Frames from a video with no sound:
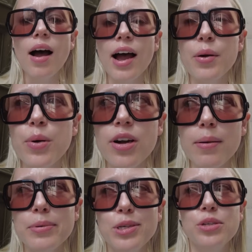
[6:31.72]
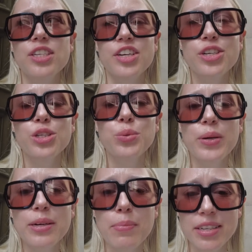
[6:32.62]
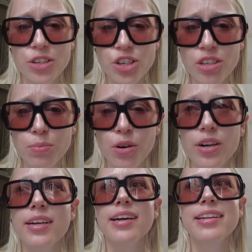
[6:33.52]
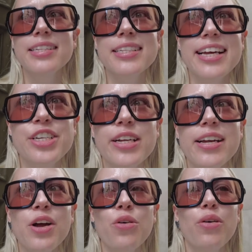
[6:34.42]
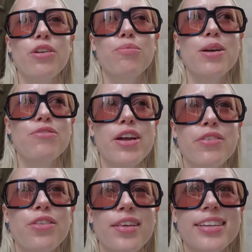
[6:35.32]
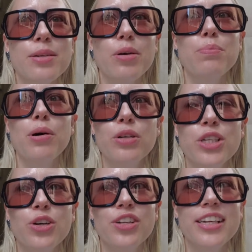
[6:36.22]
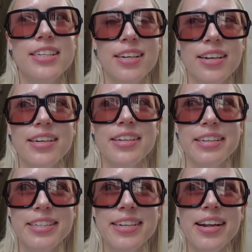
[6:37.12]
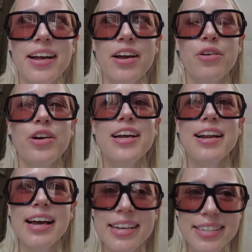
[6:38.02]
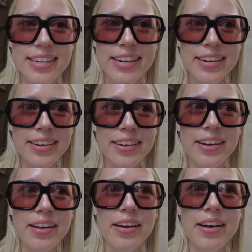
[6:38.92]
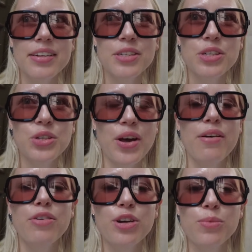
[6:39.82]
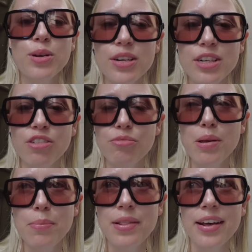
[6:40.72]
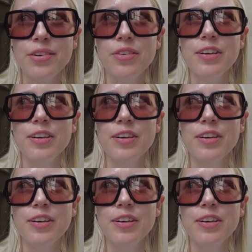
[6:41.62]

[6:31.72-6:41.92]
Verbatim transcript: I woke up to such a sweet message this morning, and this is actually one of my favorite things about posting on the internet, is realizing to have a community of people that